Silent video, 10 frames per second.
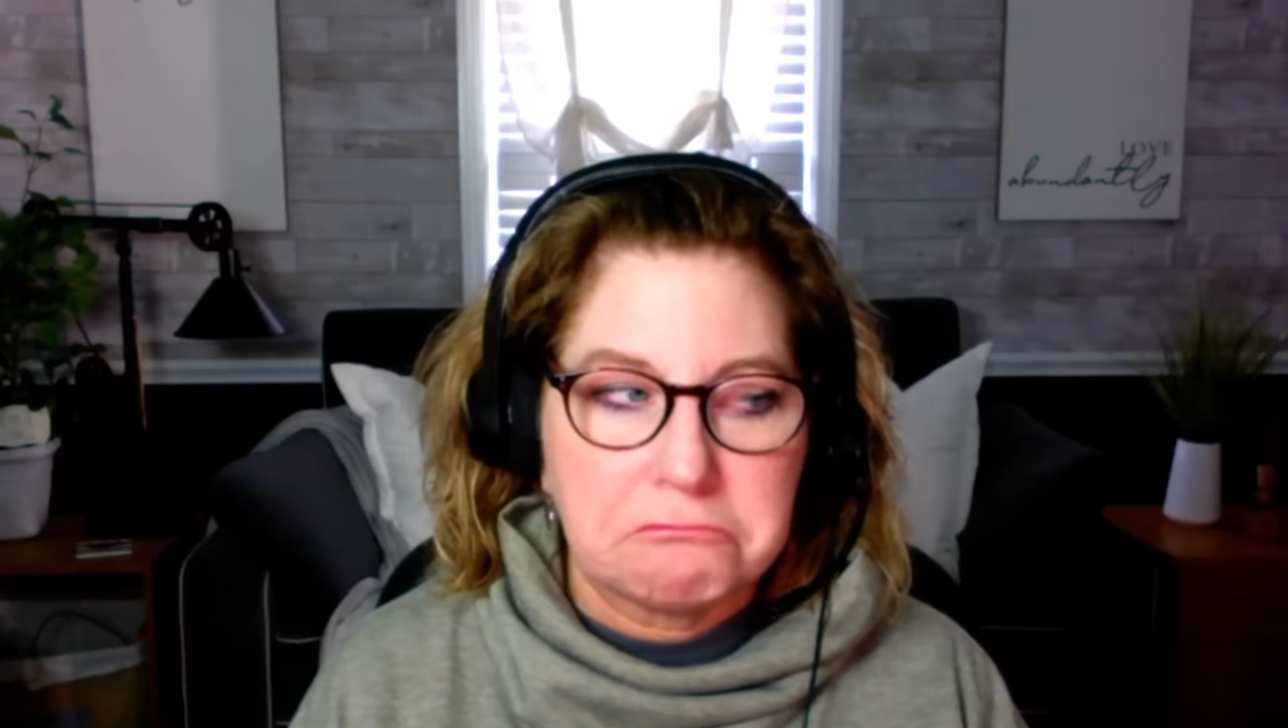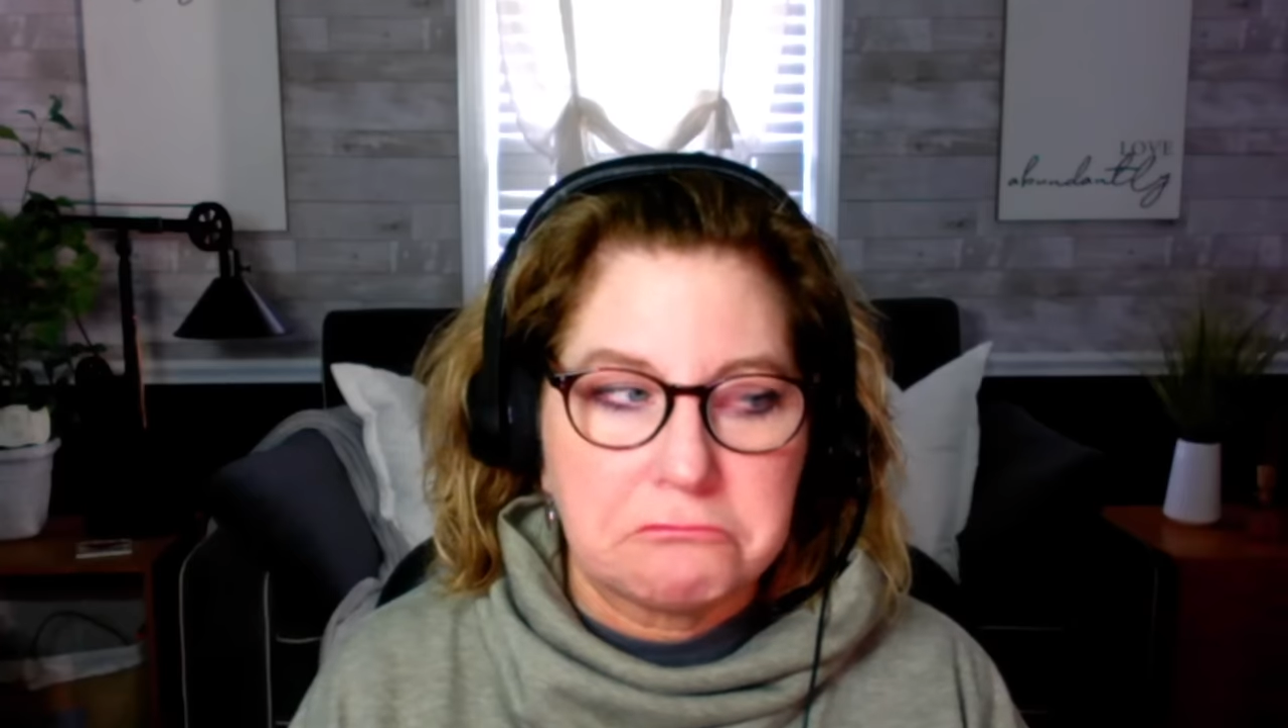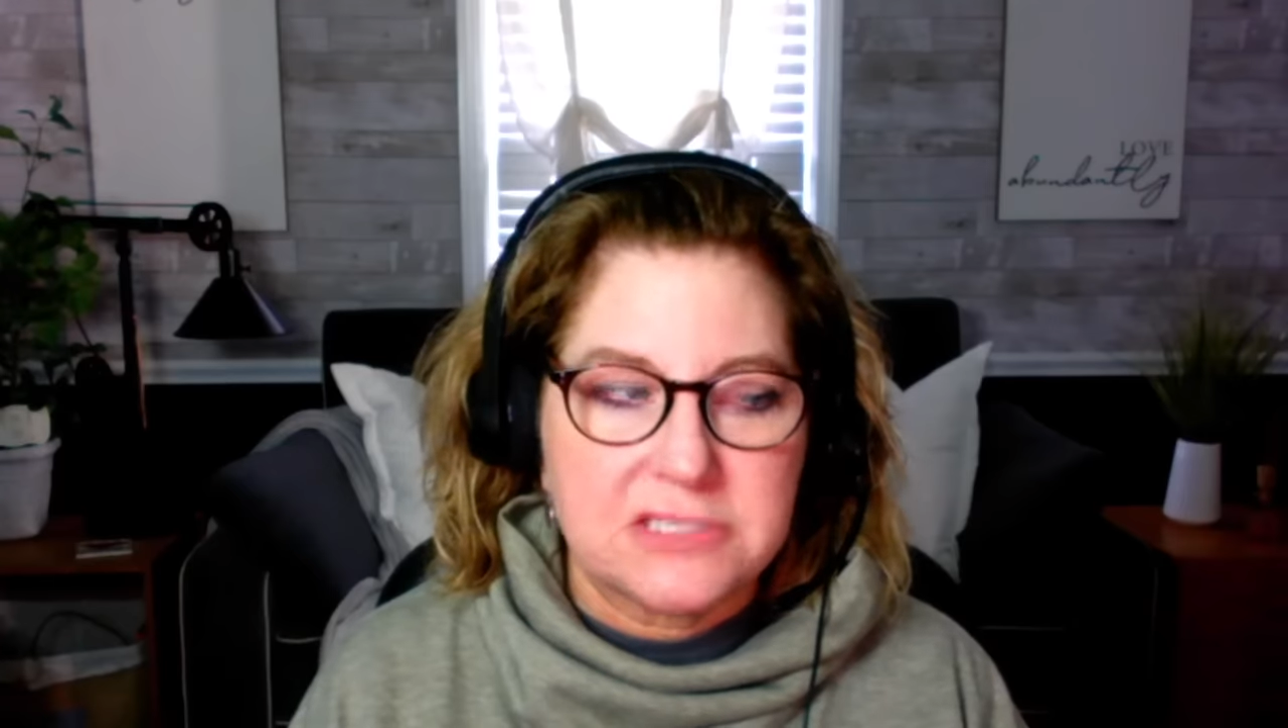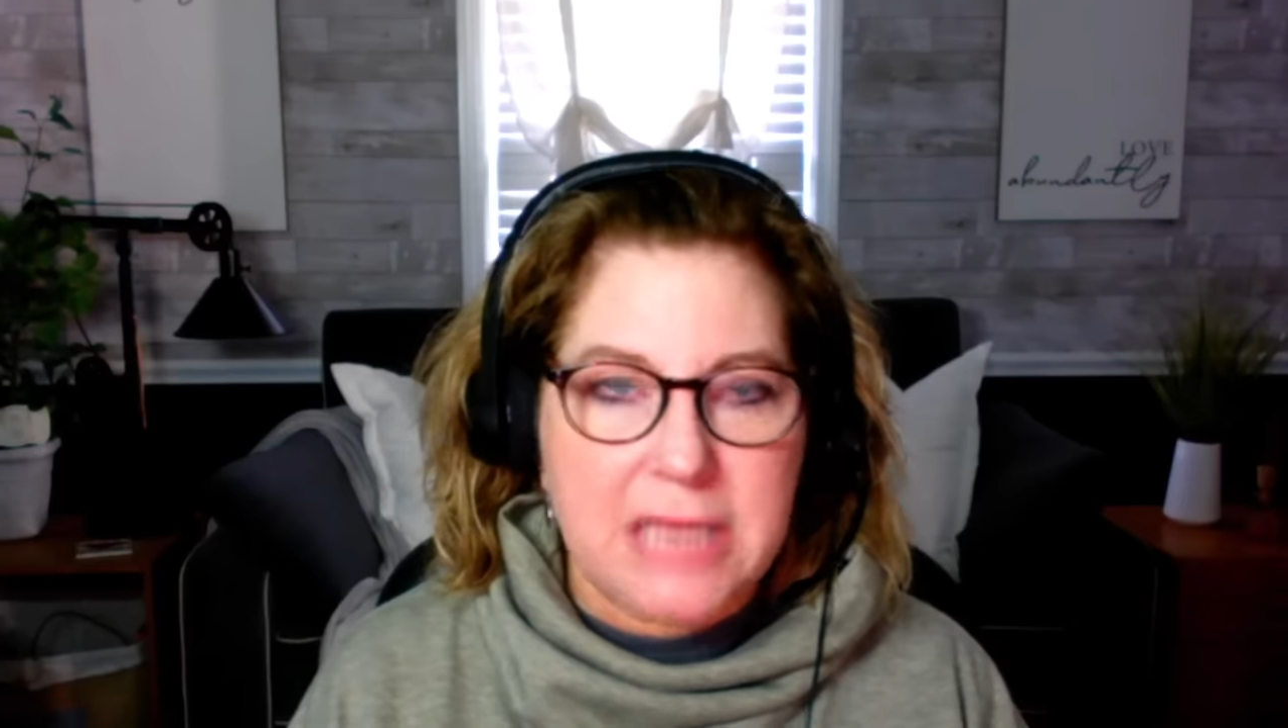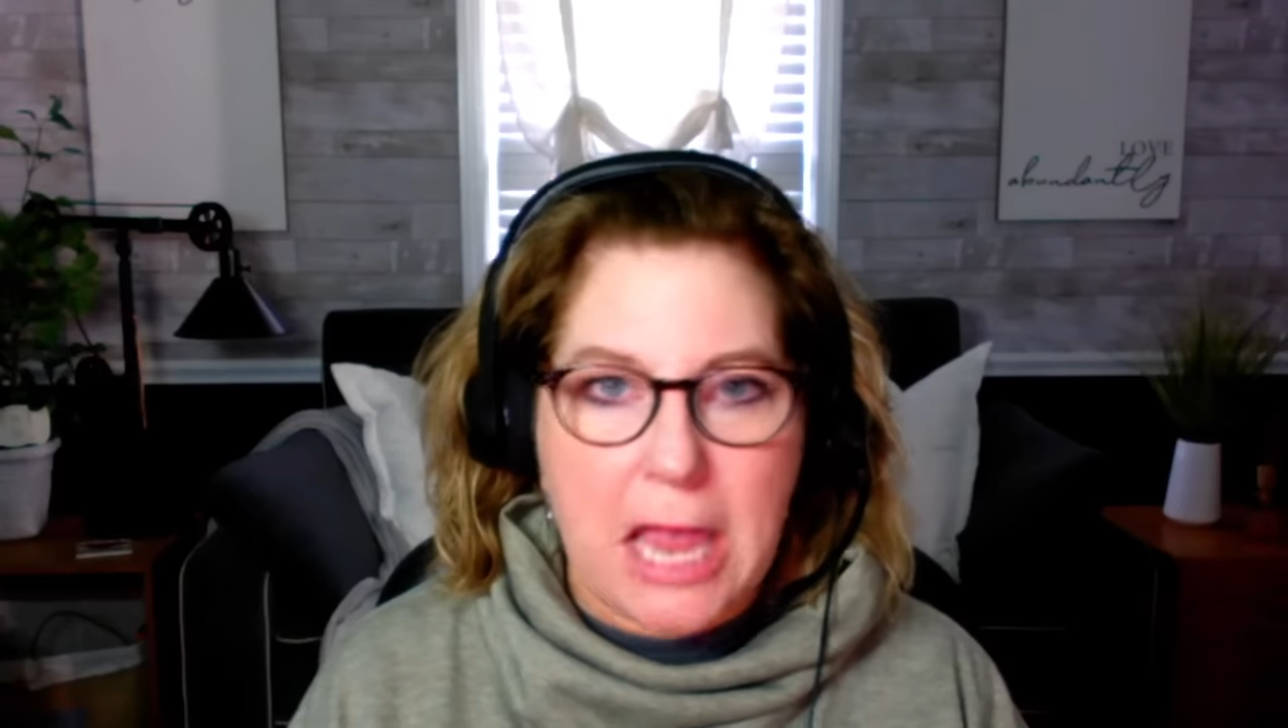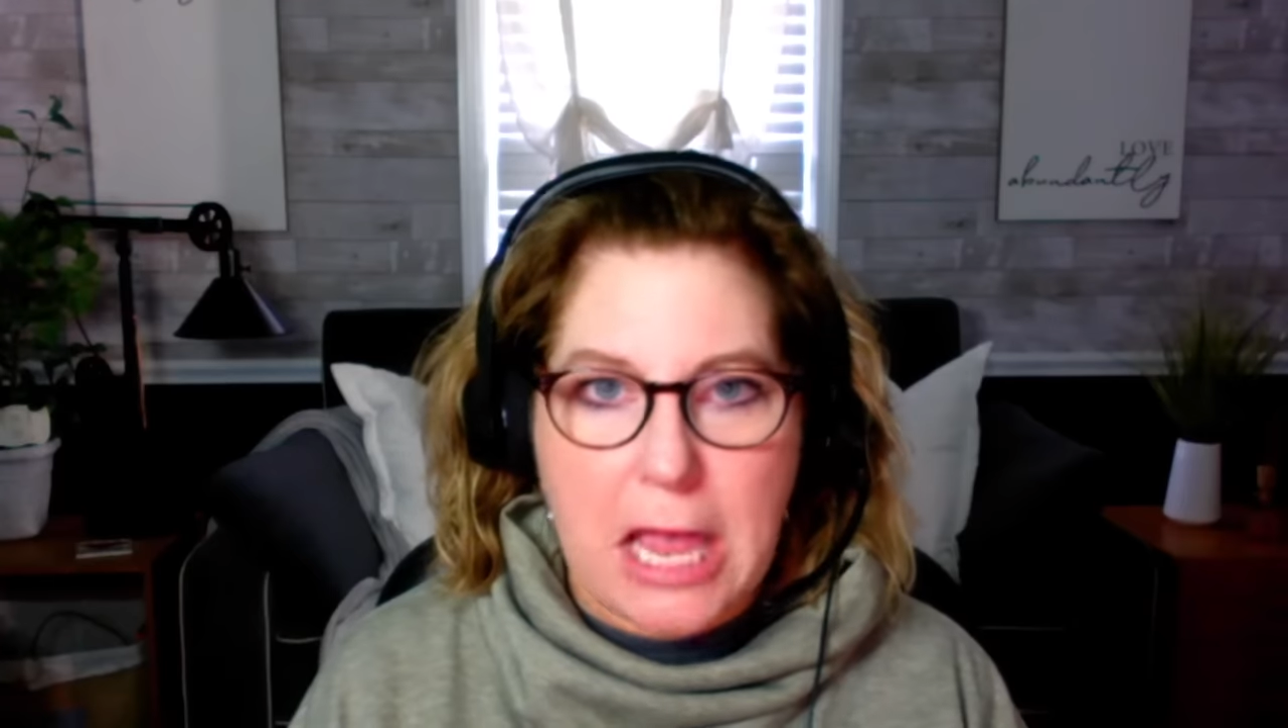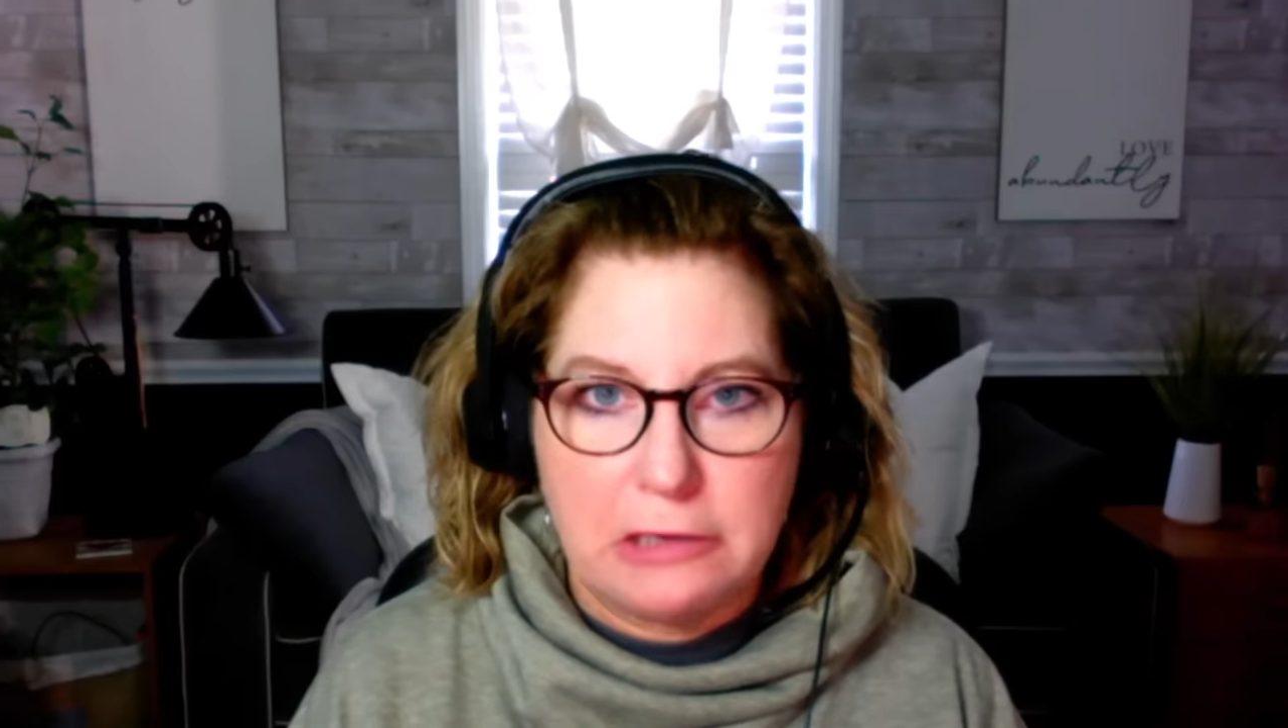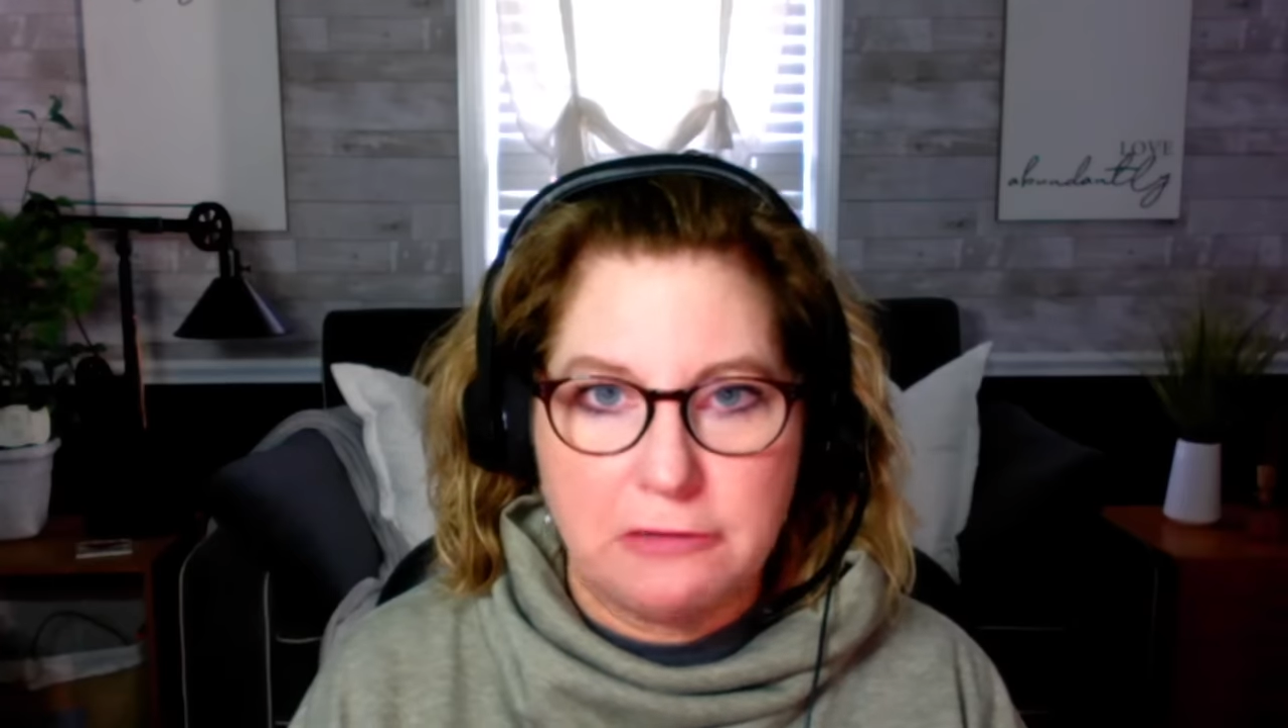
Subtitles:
sad